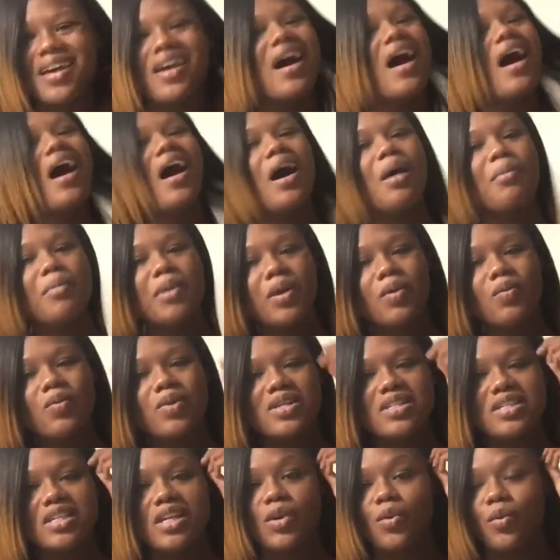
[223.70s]
comment
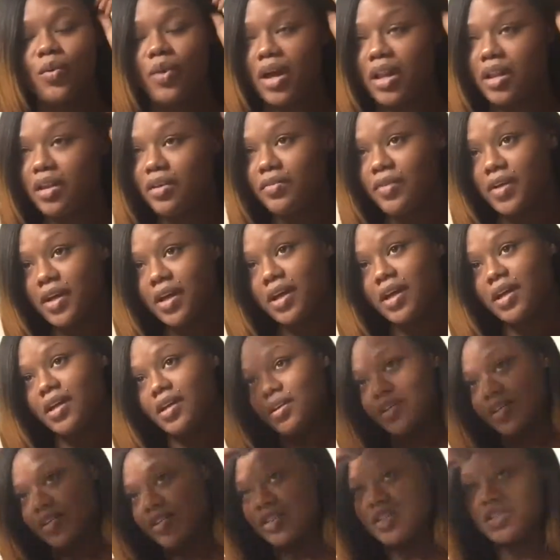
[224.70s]
was irrelevant.
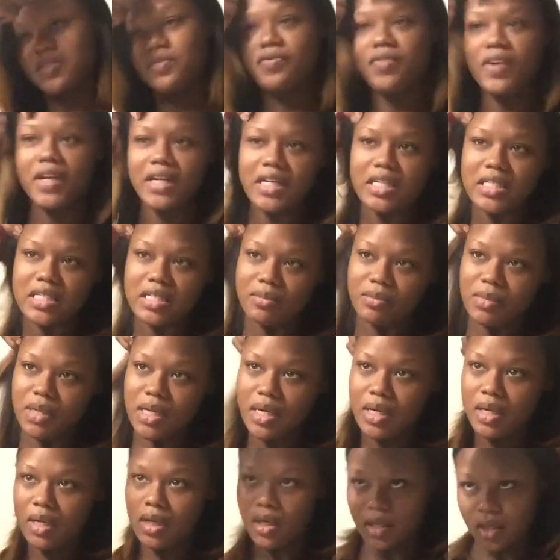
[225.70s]
It was just funny to
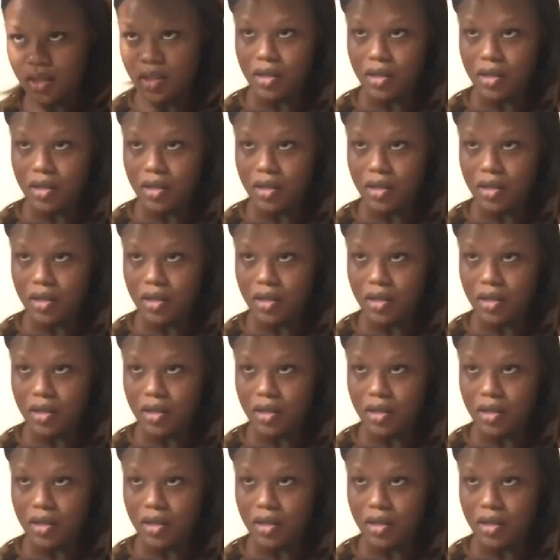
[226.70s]
me.